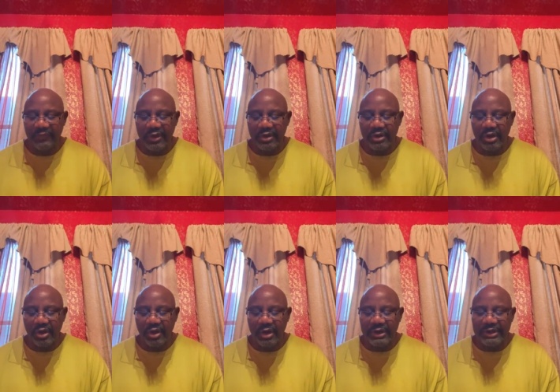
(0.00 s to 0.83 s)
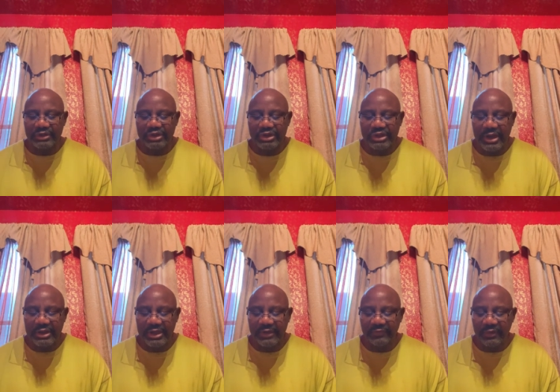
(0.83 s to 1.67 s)
Fear the Lord and
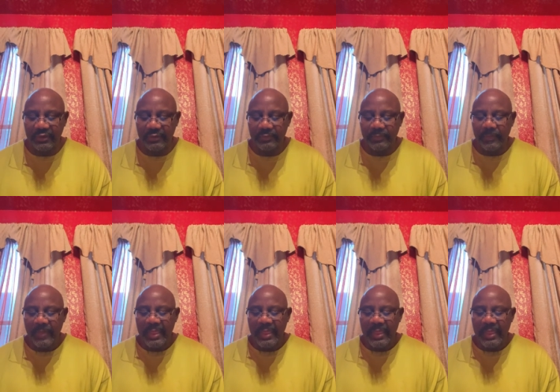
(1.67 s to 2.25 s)
shun evil.